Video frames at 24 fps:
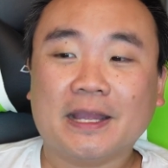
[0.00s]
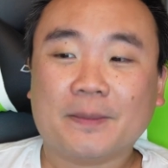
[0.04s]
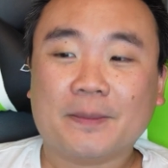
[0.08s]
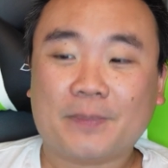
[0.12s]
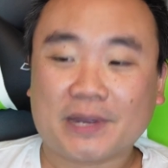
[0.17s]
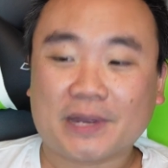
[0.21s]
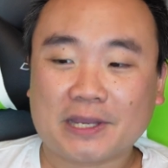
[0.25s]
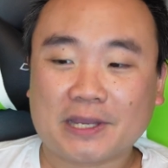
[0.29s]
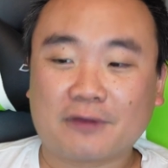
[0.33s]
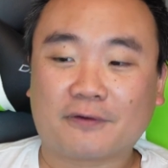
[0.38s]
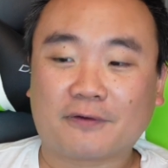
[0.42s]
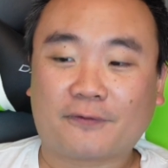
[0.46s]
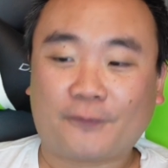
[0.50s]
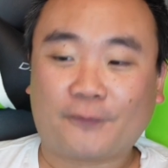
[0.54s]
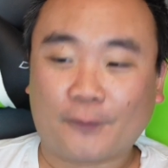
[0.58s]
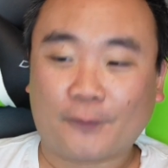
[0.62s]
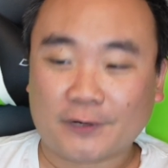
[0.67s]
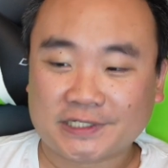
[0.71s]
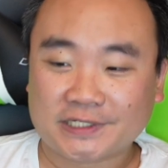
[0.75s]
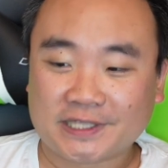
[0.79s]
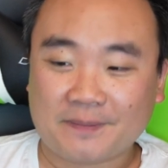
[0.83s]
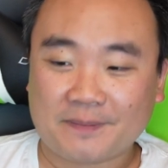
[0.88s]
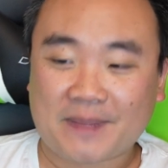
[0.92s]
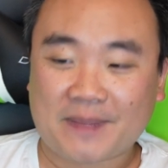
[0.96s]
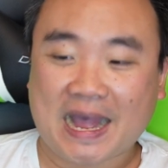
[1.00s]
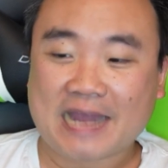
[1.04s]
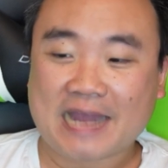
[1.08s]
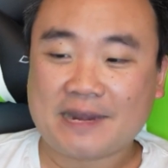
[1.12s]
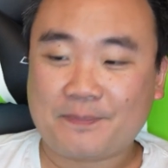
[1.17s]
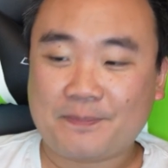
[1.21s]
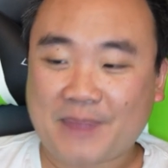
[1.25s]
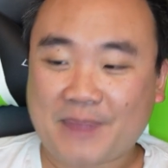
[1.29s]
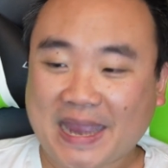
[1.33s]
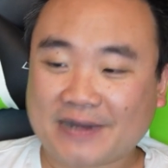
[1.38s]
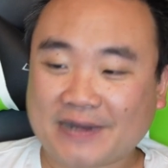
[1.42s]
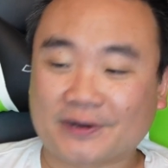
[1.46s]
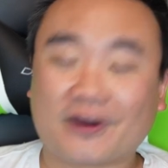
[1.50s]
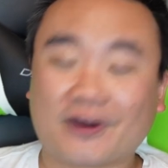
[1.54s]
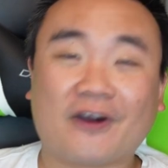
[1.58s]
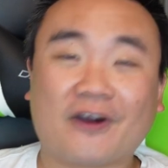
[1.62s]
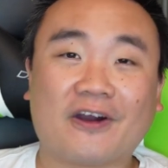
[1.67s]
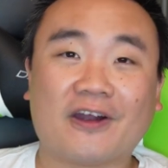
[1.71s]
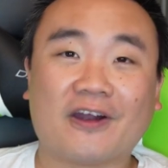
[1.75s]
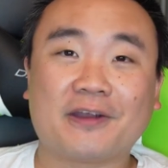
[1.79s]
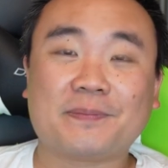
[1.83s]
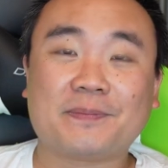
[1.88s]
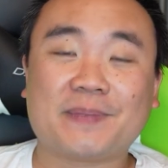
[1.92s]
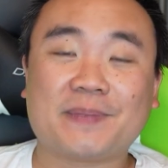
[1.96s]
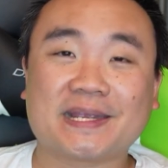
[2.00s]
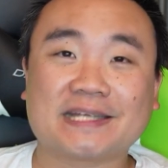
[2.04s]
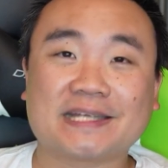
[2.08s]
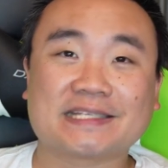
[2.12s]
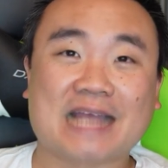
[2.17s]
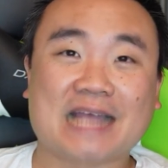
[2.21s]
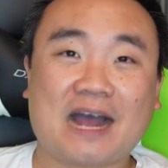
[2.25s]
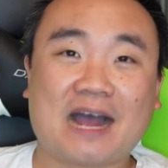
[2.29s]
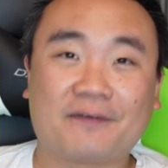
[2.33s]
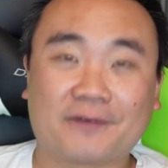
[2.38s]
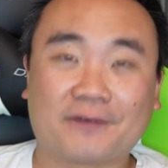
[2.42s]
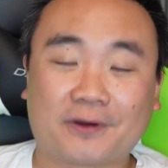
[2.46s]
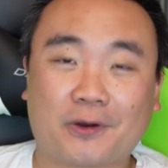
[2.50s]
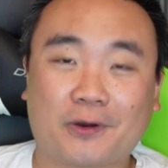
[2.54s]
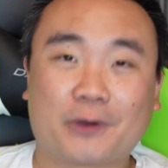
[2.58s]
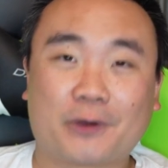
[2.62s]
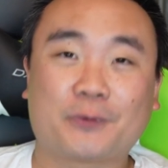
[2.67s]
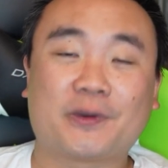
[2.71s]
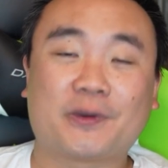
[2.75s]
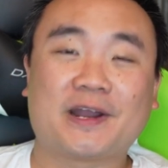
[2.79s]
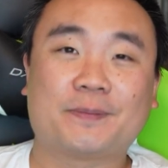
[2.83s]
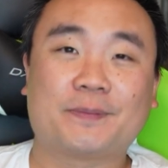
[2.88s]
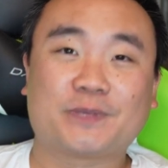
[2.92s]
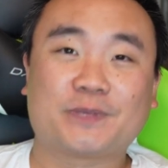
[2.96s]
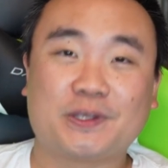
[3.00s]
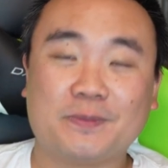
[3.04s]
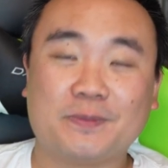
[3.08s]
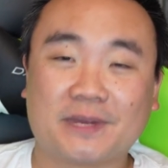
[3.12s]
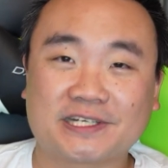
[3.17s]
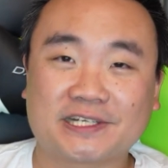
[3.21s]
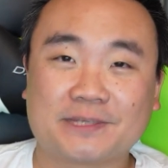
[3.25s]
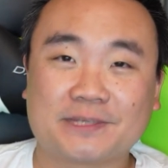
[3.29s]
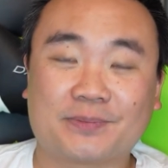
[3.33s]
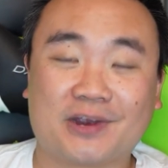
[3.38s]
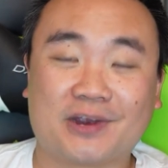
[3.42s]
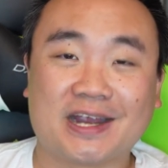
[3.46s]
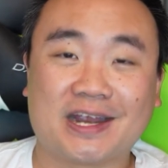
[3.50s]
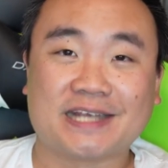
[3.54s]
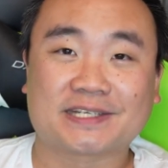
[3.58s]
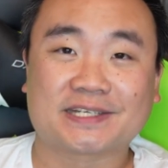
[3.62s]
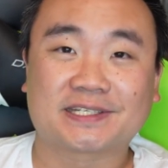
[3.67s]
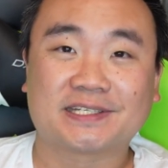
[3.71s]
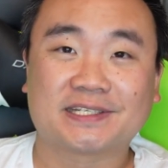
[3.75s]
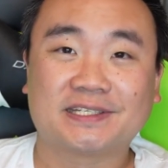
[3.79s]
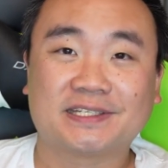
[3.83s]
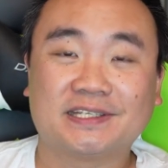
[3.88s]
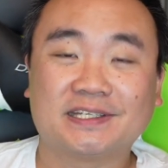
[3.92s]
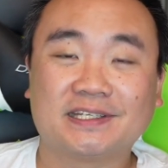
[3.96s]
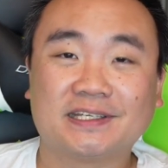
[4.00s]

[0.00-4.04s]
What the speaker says: But you were forced to buy the beta card because the alpha card went up too much in price.